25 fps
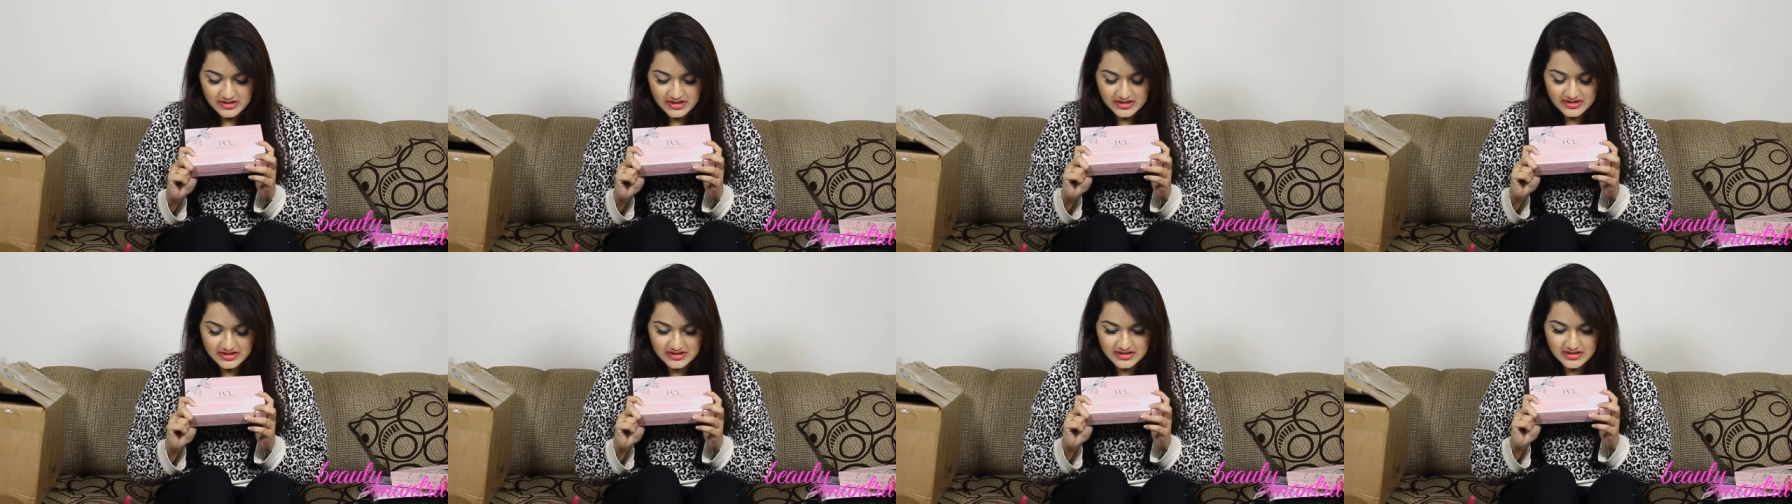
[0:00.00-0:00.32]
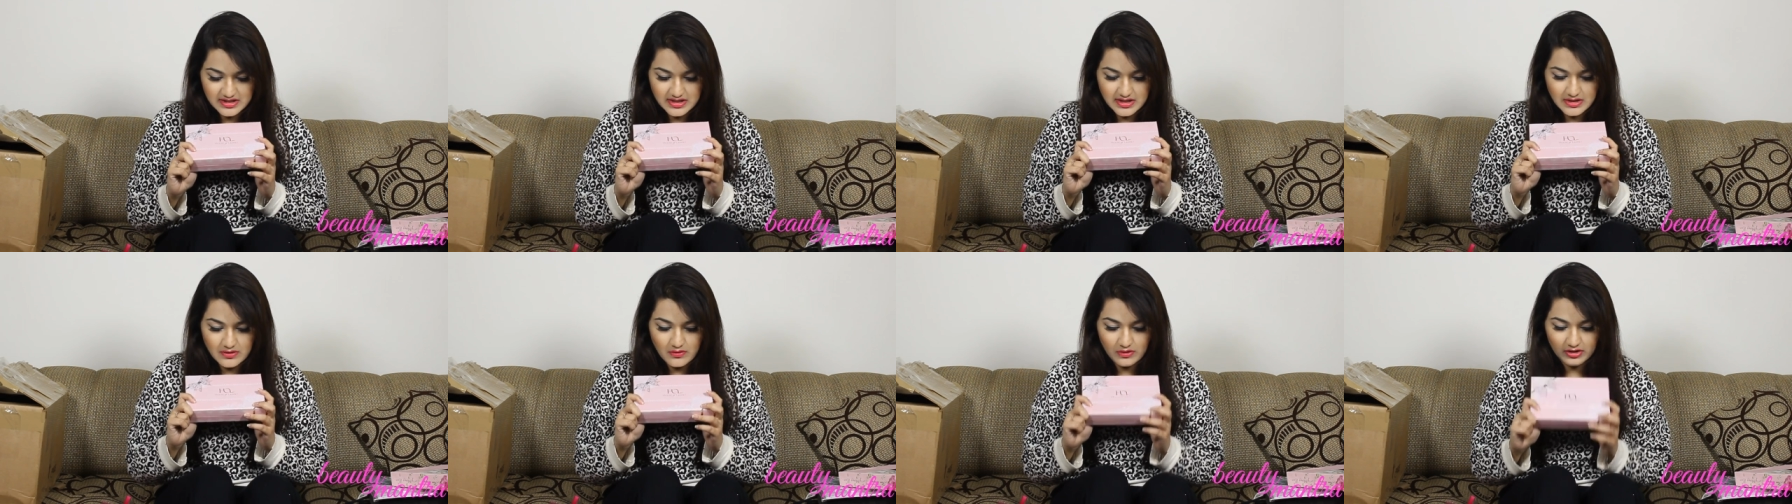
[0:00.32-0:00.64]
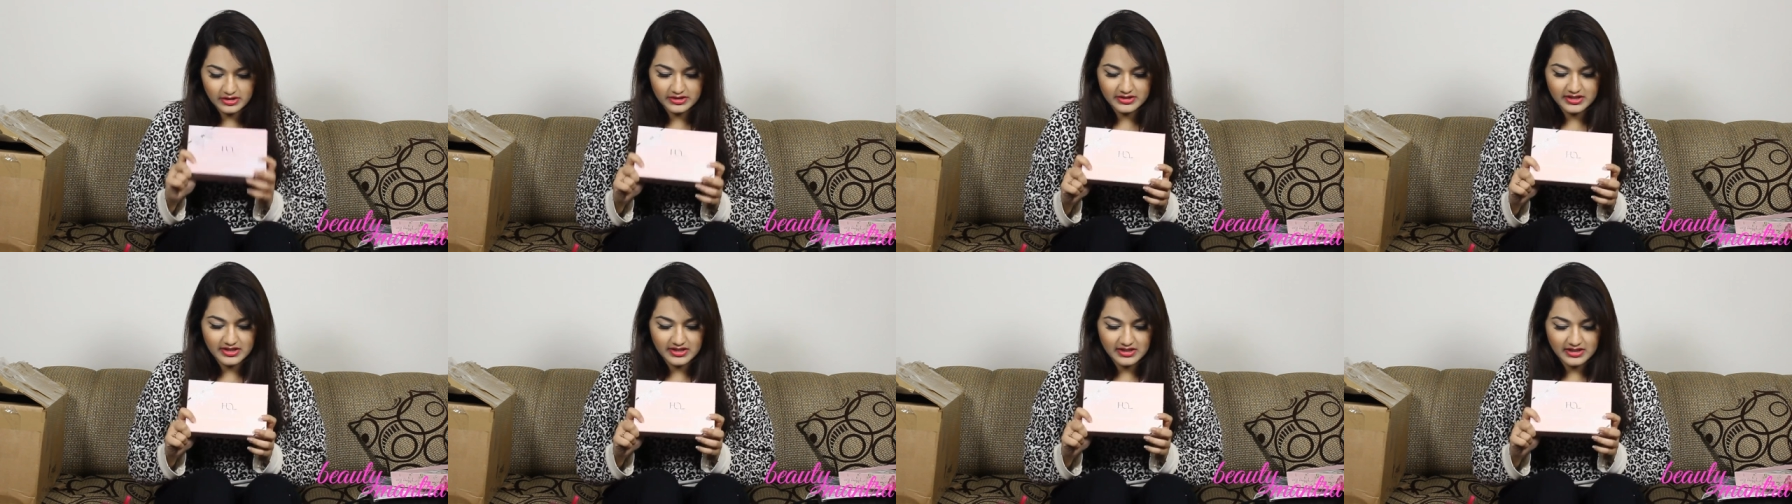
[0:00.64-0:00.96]
It's their
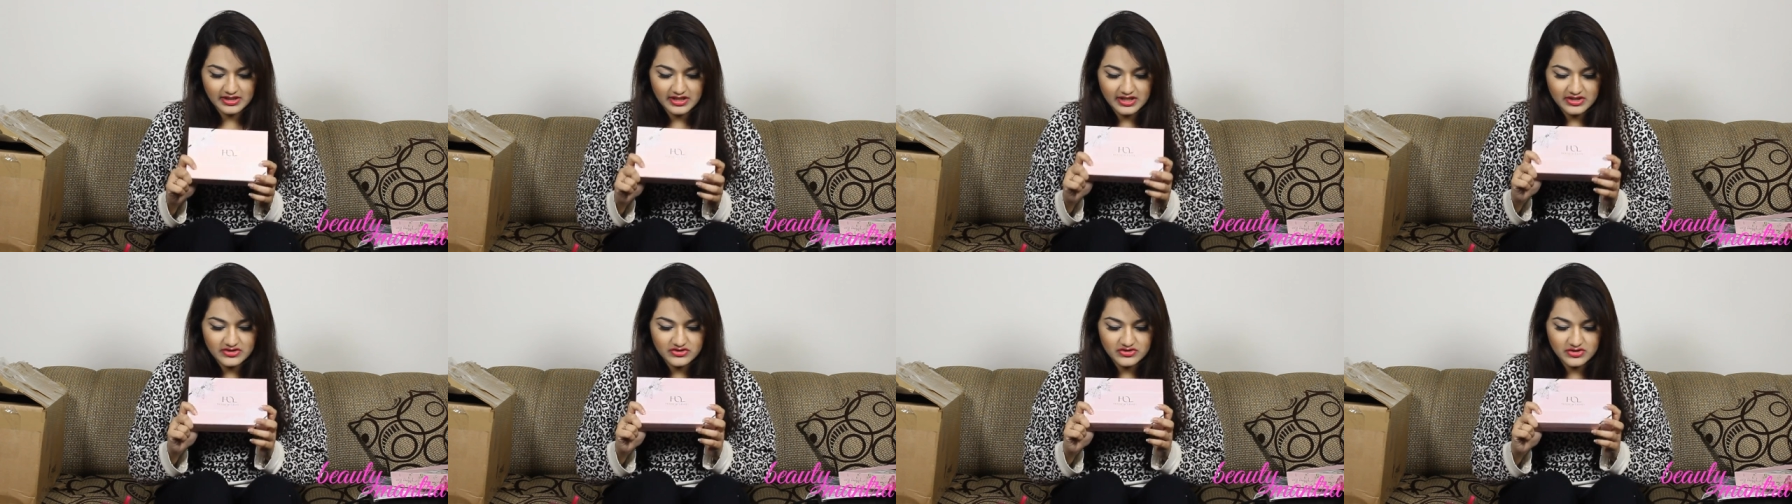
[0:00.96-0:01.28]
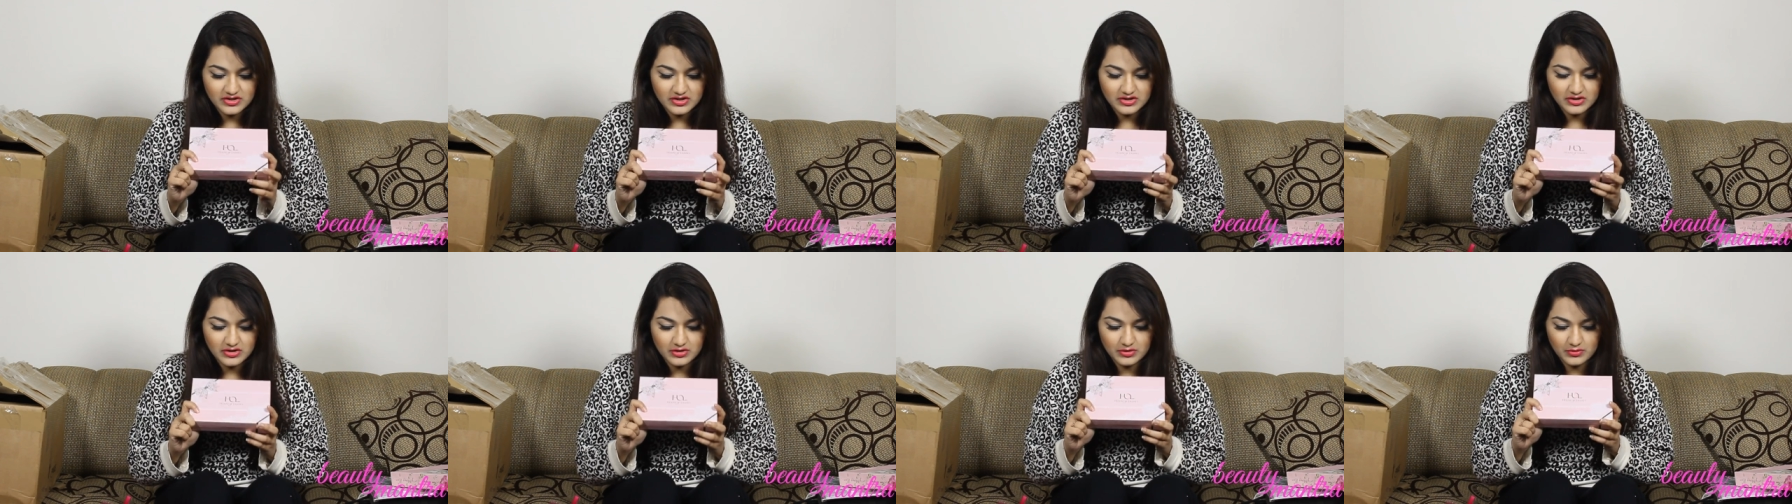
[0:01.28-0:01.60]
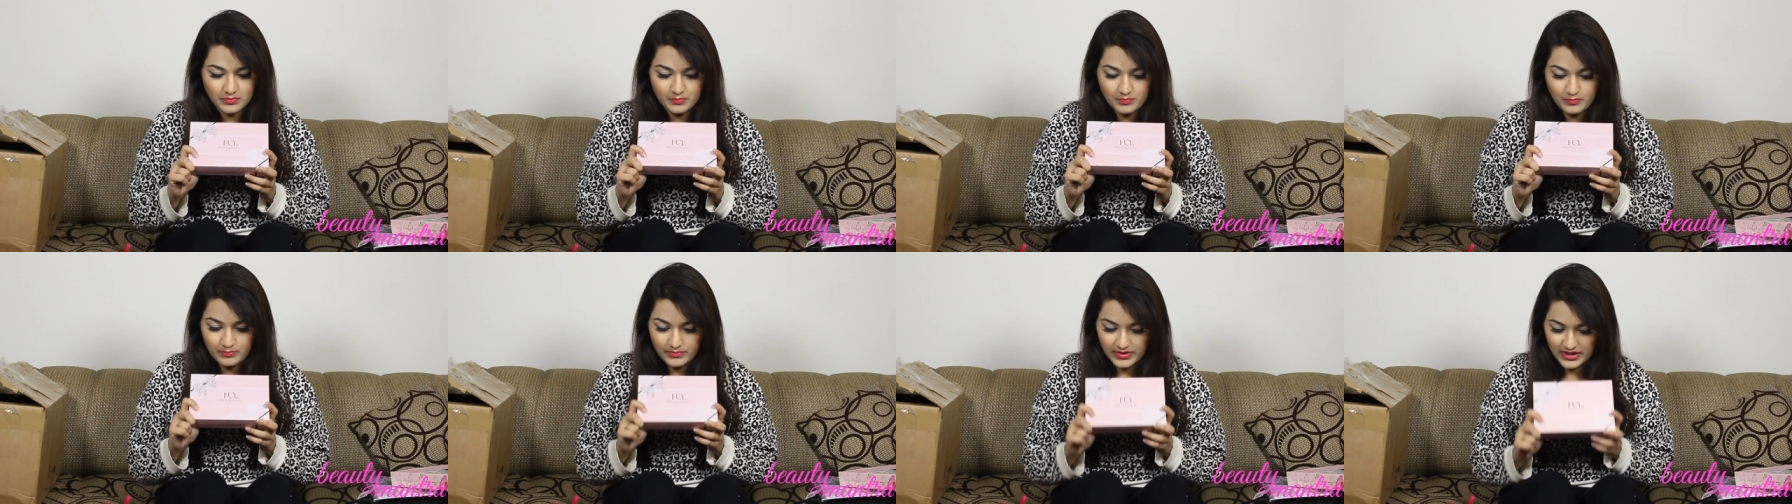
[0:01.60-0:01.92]
holiday collection,
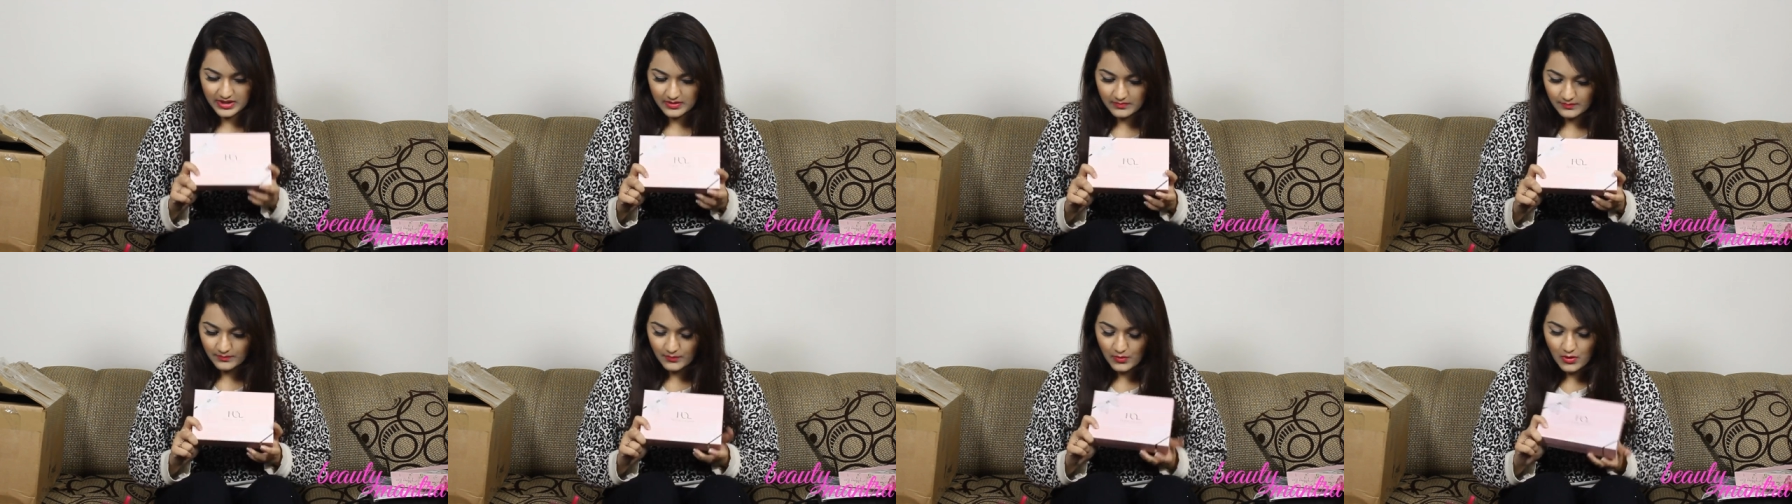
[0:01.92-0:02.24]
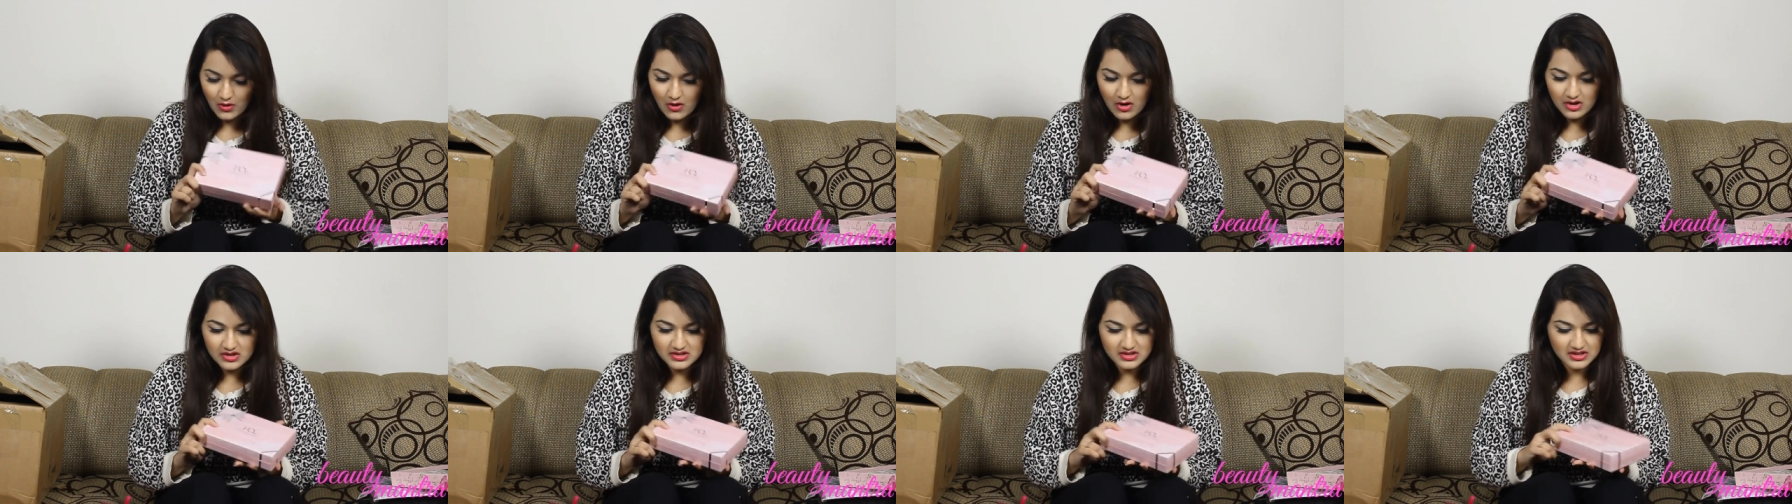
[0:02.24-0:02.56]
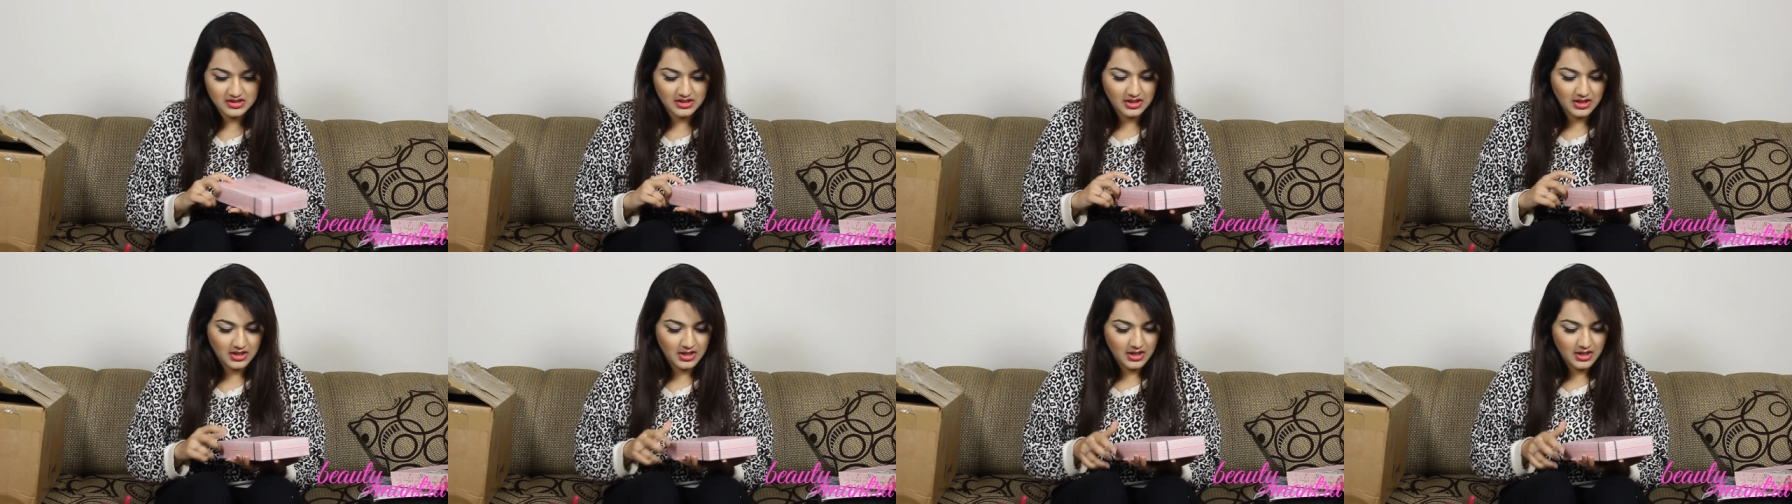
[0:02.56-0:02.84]
the pink box.